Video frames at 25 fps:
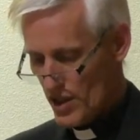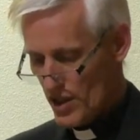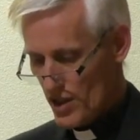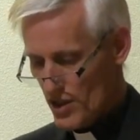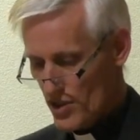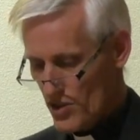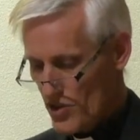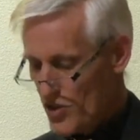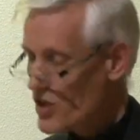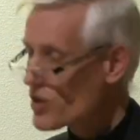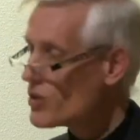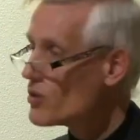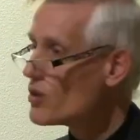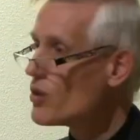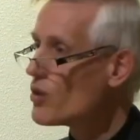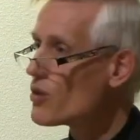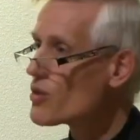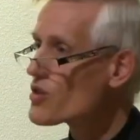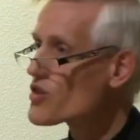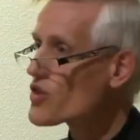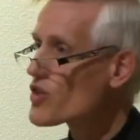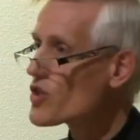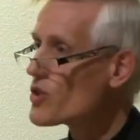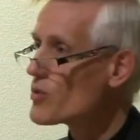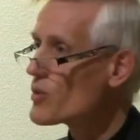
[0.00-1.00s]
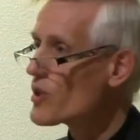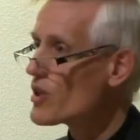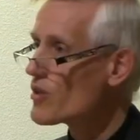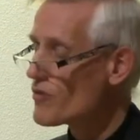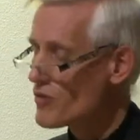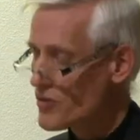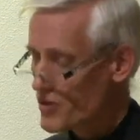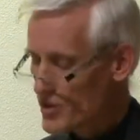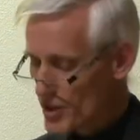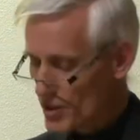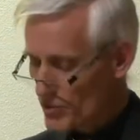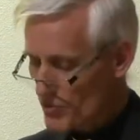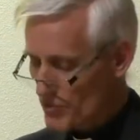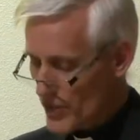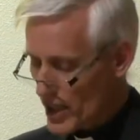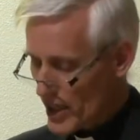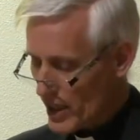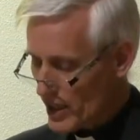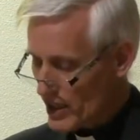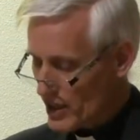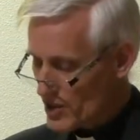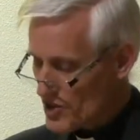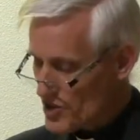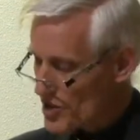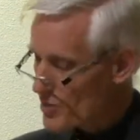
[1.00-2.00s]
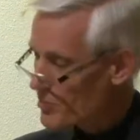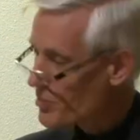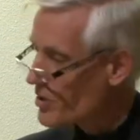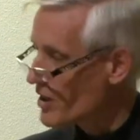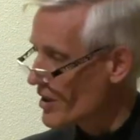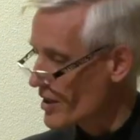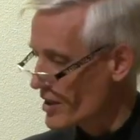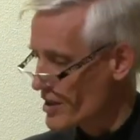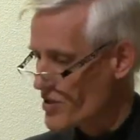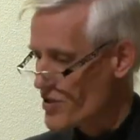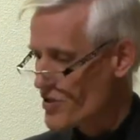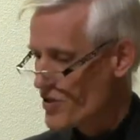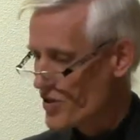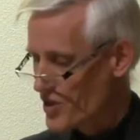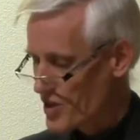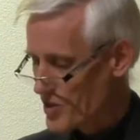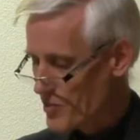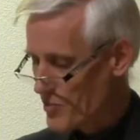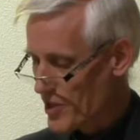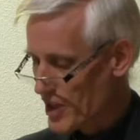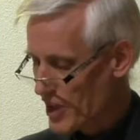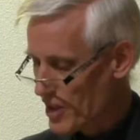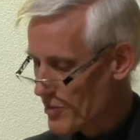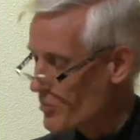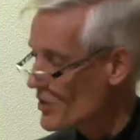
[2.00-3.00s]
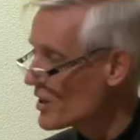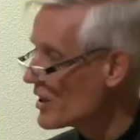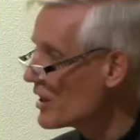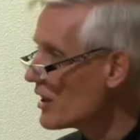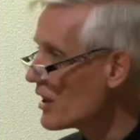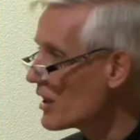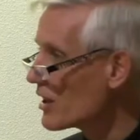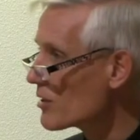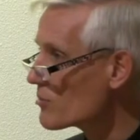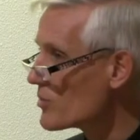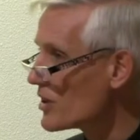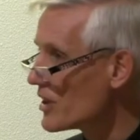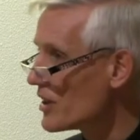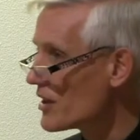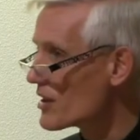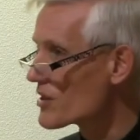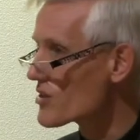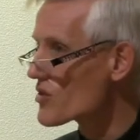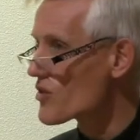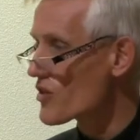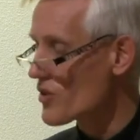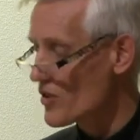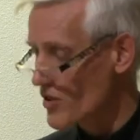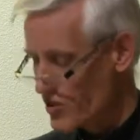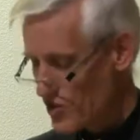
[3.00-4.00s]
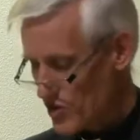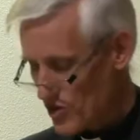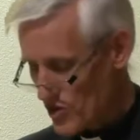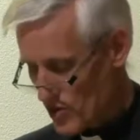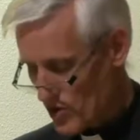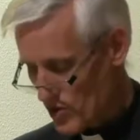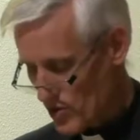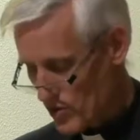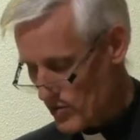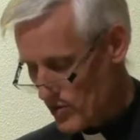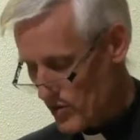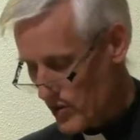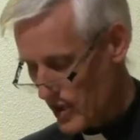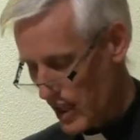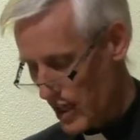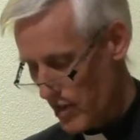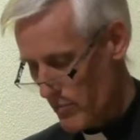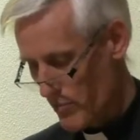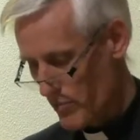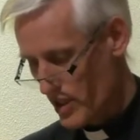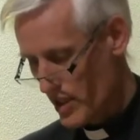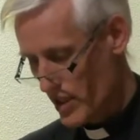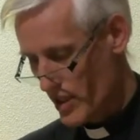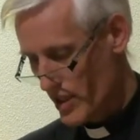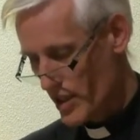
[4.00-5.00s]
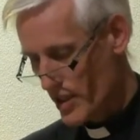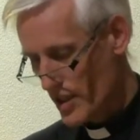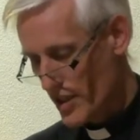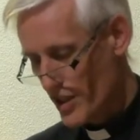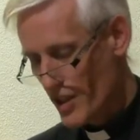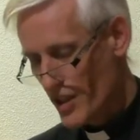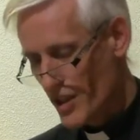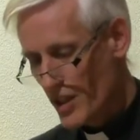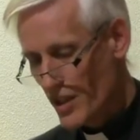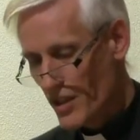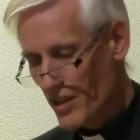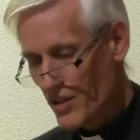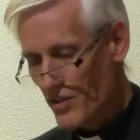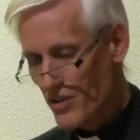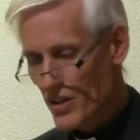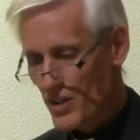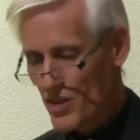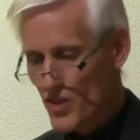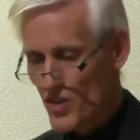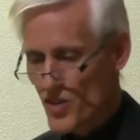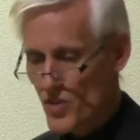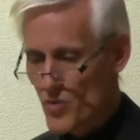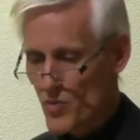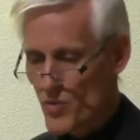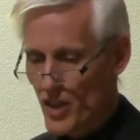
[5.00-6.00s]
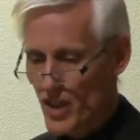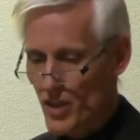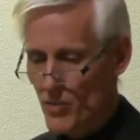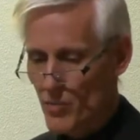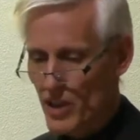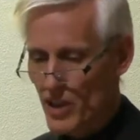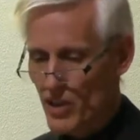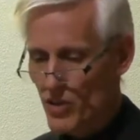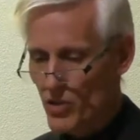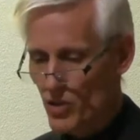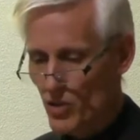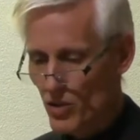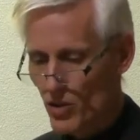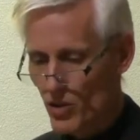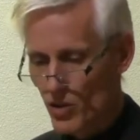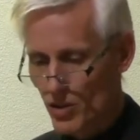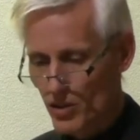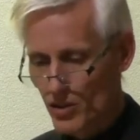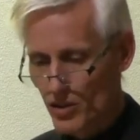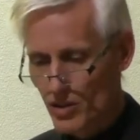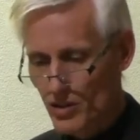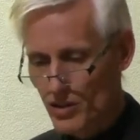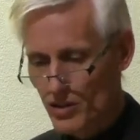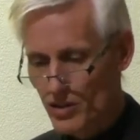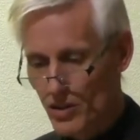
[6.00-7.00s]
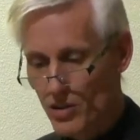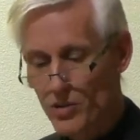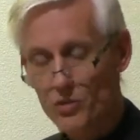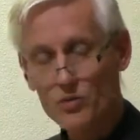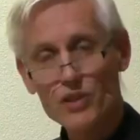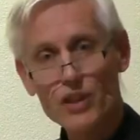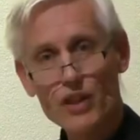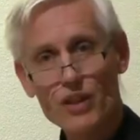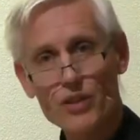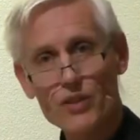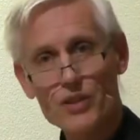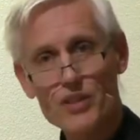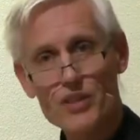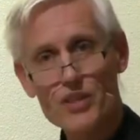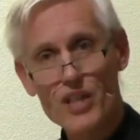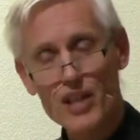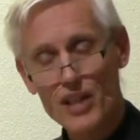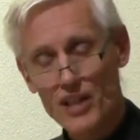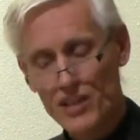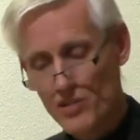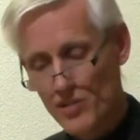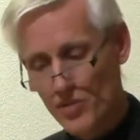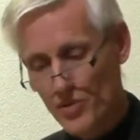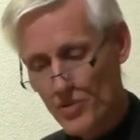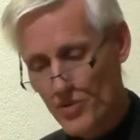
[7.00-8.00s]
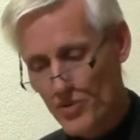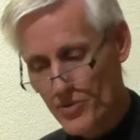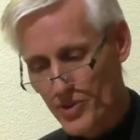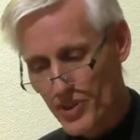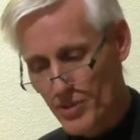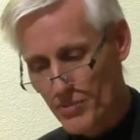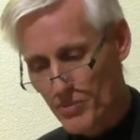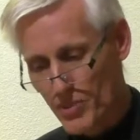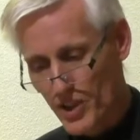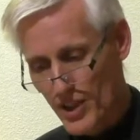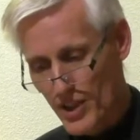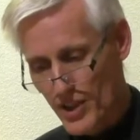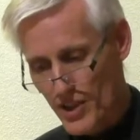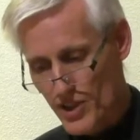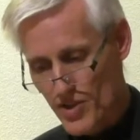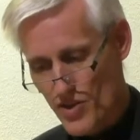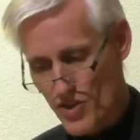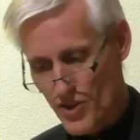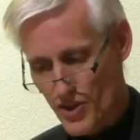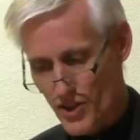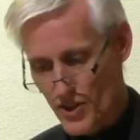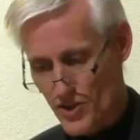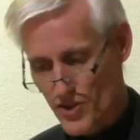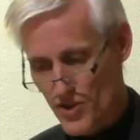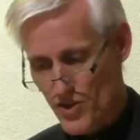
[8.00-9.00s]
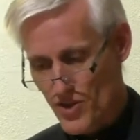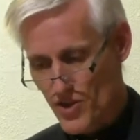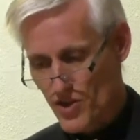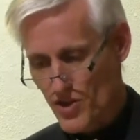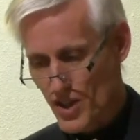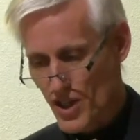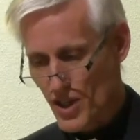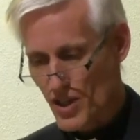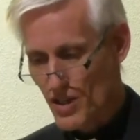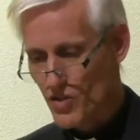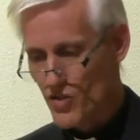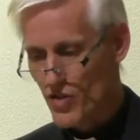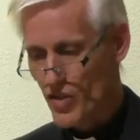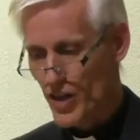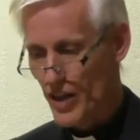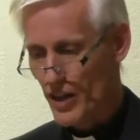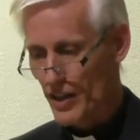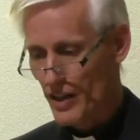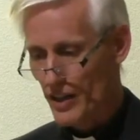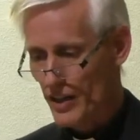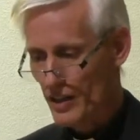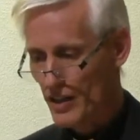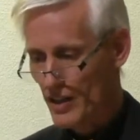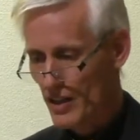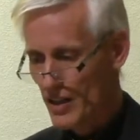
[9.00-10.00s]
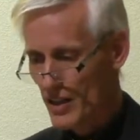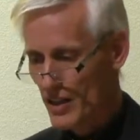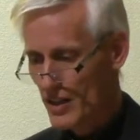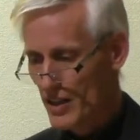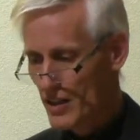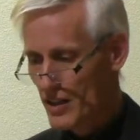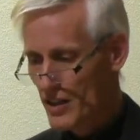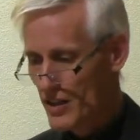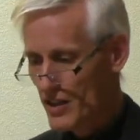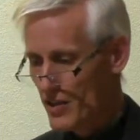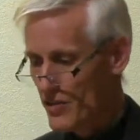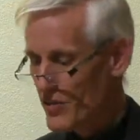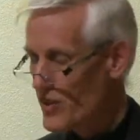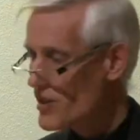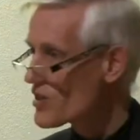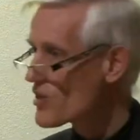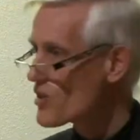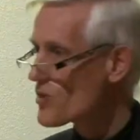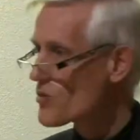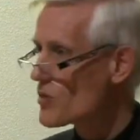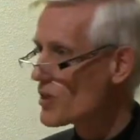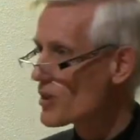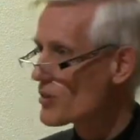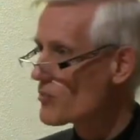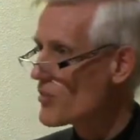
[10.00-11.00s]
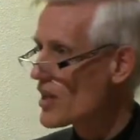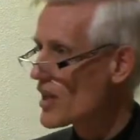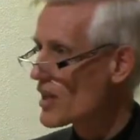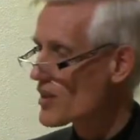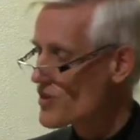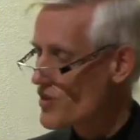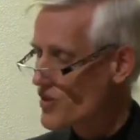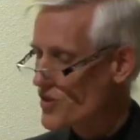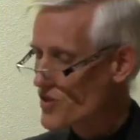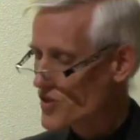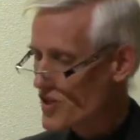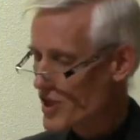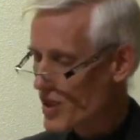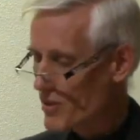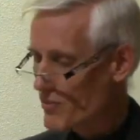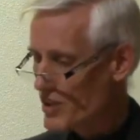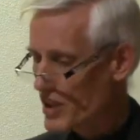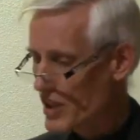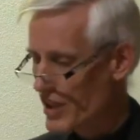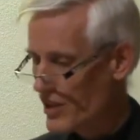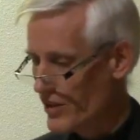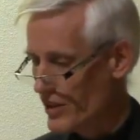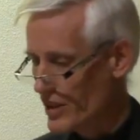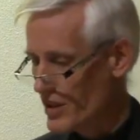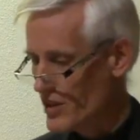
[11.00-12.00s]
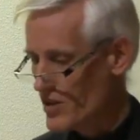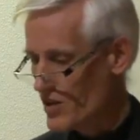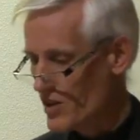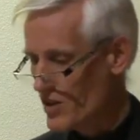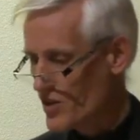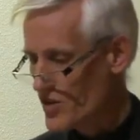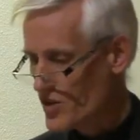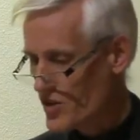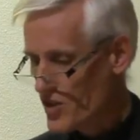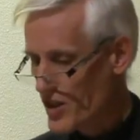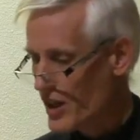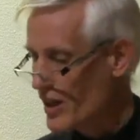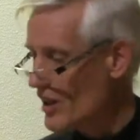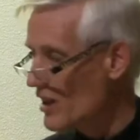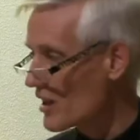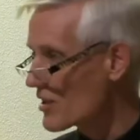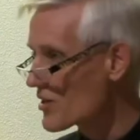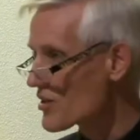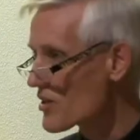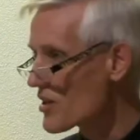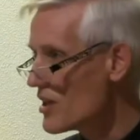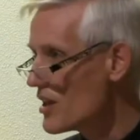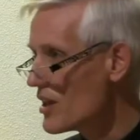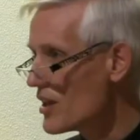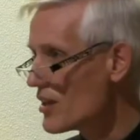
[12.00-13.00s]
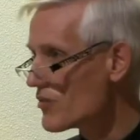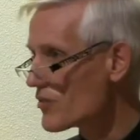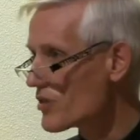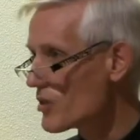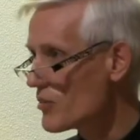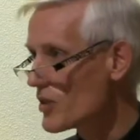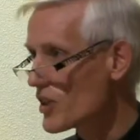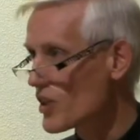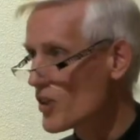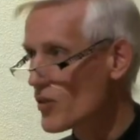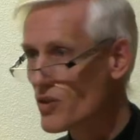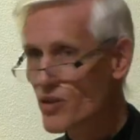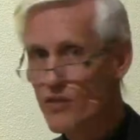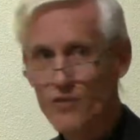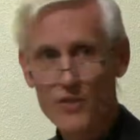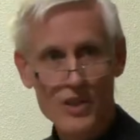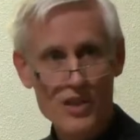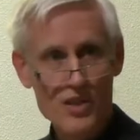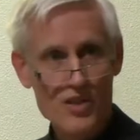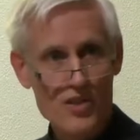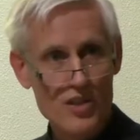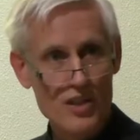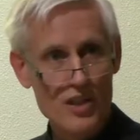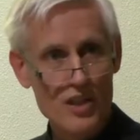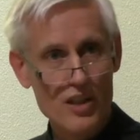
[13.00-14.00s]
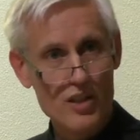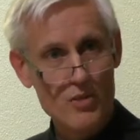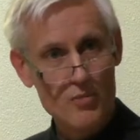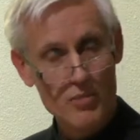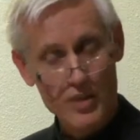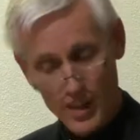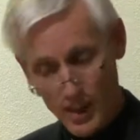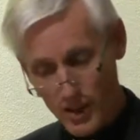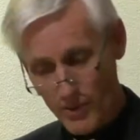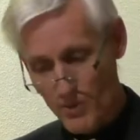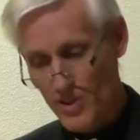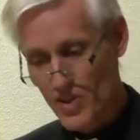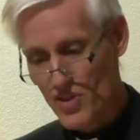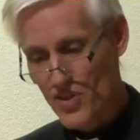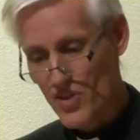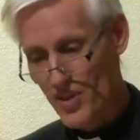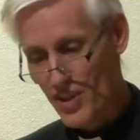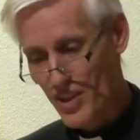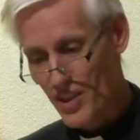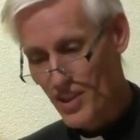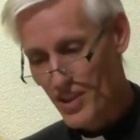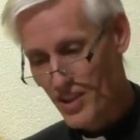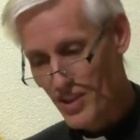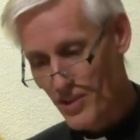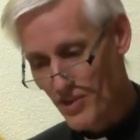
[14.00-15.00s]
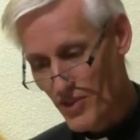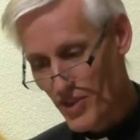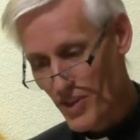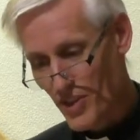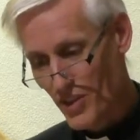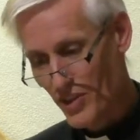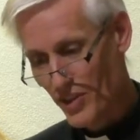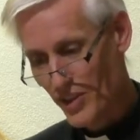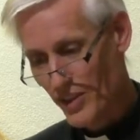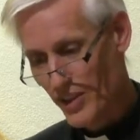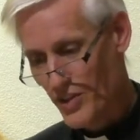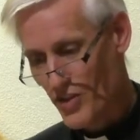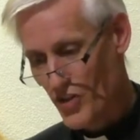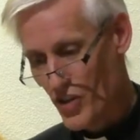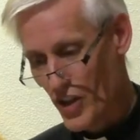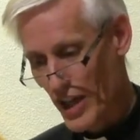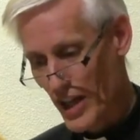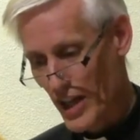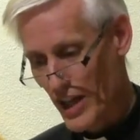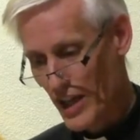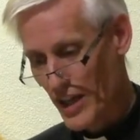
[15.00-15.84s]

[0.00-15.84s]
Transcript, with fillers: So also we form men into pastors by being pastors to them. This is why we call only ordained Lutheran pastors to teach here. This is what makes a seminary distinct from a university department of theology.